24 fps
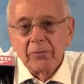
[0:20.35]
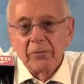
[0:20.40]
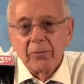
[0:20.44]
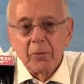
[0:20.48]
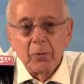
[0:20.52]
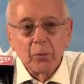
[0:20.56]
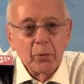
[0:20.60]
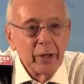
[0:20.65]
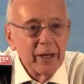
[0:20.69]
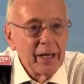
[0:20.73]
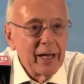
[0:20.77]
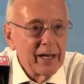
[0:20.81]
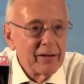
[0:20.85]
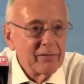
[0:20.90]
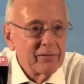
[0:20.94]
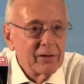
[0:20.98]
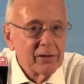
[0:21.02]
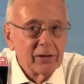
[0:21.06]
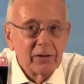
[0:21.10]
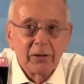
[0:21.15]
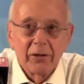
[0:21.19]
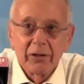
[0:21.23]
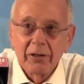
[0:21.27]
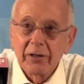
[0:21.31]
when we have
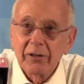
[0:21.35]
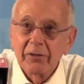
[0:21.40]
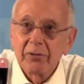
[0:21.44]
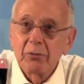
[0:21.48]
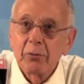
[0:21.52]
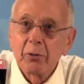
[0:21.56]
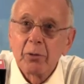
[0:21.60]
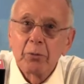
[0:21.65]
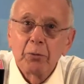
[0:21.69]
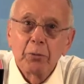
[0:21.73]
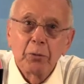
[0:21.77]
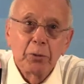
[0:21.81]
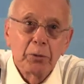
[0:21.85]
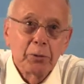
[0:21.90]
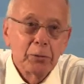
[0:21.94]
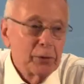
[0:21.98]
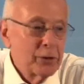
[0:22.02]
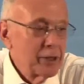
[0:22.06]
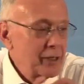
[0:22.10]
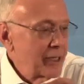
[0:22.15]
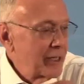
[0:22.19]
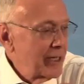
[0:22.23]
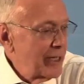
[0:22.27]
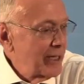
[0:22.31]
the look is when we
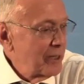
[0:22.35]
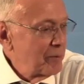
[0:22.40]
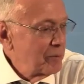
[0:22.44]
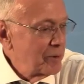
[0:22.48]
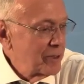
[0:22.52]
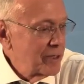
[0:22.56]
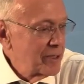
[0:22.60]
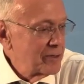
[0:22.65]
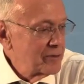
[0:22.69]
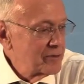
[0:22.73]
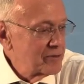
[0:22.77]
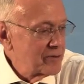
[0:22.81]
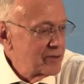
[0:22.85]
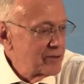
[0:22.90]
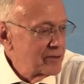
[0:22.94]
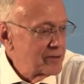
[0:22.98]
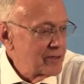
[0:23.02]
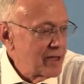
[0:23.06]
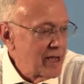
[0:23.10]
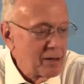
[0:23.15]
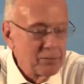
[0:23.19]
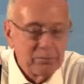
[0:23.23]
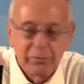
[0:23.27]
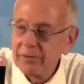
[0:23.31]
win a game against the
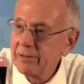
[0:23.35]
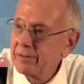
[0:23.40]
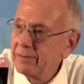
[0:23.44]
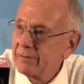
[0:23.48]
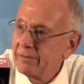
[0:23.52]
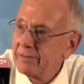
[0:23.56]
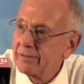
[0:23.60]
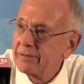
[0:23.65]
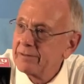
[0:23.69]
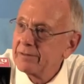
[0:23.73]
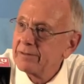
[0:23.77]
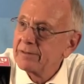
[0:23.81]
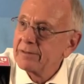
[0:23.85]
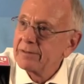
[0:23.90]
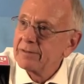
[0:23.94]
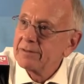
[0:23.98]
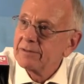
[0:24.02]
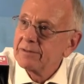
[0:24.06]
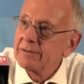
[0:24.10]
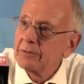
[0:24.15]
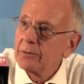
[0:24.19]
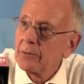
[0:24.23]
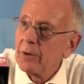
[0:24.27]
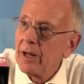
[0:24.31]
top
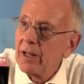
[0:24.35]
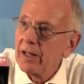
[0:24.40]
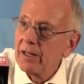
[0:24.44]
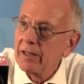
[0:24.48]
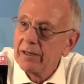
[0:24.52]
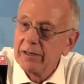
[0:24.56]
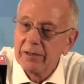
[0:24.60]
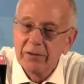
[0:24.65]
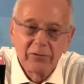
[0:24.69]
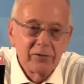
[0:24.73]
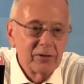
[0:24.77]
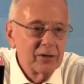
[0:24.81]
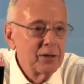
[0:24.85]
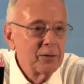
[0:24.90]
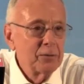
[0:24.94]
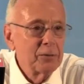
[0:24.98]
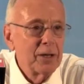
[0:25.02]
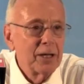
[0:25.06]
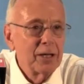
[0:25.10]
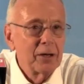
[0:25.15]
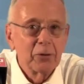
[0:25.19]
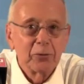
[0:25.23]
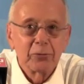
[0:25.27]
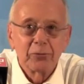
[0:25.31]
quality team,
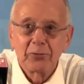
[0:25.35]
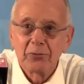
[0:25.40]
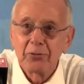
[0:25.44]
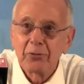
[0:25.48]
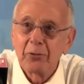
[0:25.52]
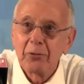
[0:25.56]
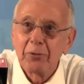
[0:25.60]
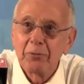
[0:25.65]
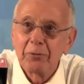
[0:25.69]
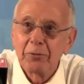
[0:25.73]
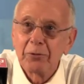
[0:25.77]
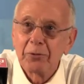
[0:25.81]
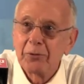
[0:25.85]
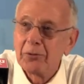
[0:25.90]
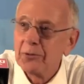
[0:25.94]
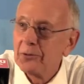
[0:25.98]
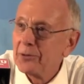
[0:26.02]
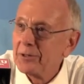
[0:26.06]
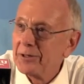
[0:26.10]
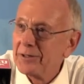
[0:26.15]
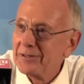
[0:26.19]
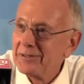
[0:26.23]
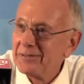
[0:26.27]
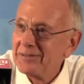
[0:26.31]
they don't storm the
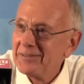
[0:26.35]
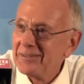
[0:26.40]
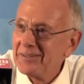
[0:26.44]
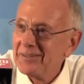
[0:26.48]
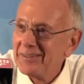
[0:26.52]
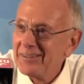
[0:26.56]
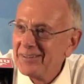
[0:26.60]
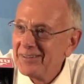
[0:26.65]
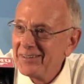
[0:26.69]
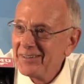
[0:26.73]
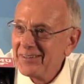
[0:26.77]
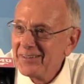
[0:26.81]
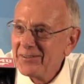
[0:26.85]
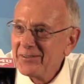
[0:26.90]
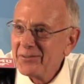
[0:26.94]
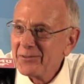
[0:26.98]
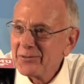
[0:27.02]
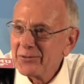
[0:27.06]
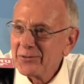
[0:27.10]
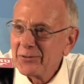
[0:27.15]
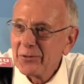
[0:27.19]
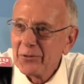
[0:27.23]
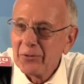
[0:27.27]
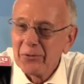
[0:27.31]
court.
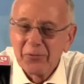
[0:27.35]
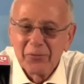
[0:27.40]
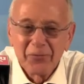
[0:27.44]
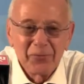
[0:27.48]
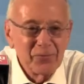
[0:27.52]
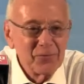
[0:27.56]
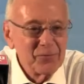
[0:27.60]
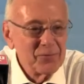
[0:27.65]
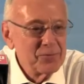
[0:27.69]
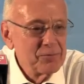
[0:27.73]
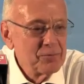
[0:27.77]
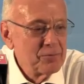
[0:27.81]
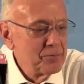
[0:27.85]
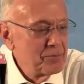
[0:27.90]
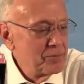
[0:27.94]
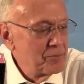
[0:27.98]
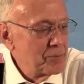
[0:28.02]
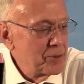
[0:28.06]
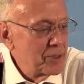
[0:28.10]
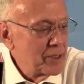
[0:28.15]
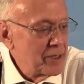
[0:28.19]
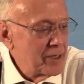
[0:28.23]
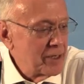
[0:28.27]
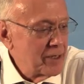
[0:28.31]
So,
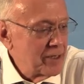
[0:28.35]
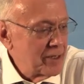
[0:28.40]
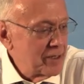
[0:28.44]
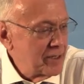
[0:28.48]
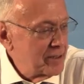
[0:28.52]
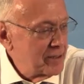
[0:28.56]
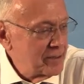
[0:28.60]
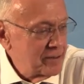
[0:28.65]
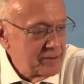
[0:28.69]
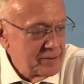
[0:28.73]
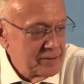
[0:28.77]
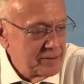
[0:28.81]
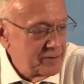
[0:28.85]
but,